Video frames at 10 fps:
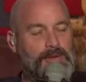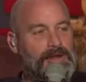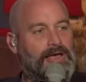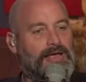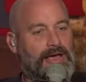I
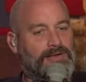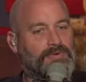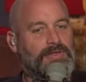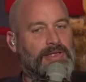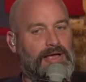mean, I, I
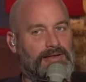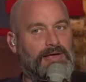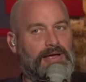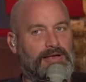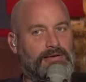do. I do.
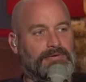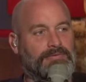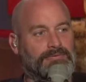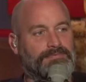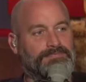Because you
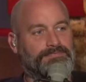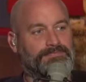seem like more